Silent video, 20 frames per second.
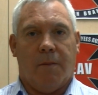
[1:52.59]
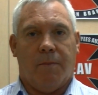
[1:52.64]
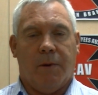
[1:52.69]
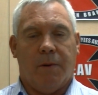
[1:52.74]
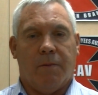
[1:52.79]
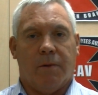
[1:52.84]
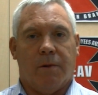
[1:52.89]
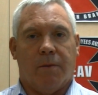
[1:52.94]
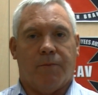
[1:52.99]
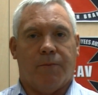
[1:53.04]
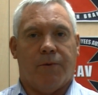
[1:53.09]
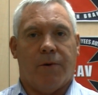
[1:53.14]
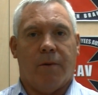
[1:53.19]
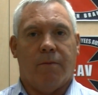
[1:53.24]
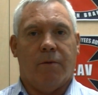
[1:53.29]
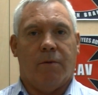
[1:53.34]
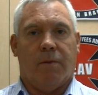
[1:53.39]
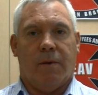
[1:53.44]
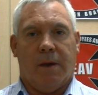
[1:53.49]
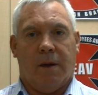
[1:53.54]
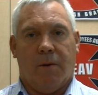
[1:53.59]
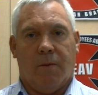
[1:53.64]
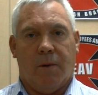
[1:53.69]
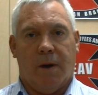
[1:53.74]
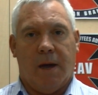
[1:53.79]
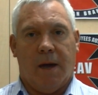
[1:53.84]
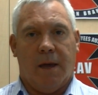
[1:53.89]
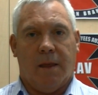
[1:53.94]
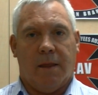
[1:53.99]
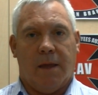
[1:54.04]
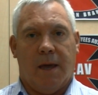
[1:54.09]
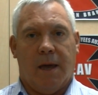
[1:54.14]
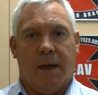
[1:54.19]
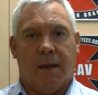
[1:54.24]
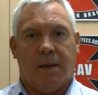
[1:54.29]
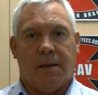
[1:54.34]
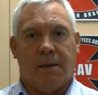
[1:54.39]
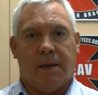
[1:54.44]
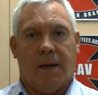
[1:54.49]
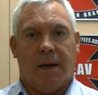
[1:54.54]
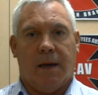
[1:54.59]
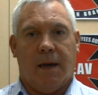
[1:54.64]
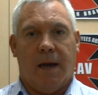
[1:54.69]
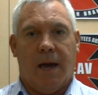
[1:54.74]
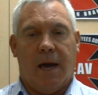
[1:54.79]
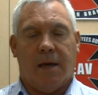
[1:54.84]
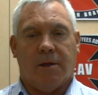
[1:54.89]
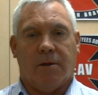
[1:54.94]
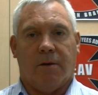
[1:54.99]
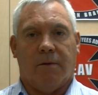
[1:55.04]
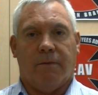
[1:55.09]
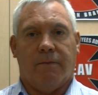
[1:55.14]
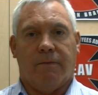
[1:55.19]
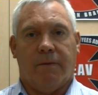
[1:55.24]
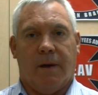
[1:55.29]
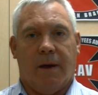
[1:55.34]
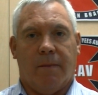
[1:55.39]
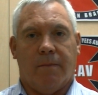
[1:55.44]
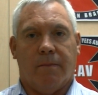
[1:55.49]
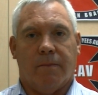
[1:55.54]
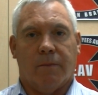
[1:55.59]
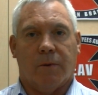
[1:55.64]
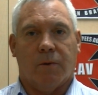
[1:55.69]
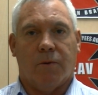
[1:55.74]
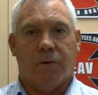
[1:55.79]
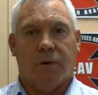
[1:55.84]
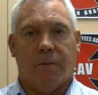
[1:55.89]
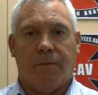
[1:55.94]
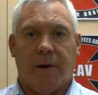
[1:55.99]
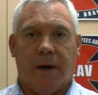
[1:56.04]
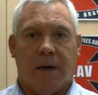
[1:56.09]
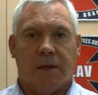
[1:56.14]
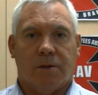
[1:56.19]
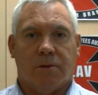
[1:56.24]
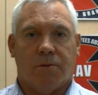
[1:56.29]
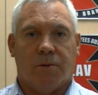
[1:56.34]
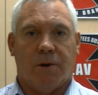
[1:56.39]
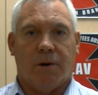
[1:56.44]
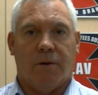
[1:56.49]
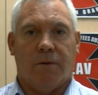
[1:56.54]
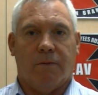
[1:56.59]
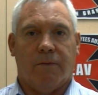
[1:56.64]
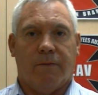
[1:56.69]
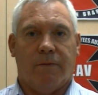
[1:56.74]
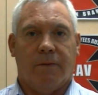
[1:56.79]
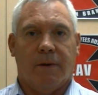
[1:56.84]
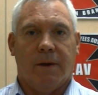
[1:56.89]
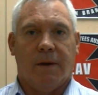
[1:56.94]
people are probably aware that as of 12:15,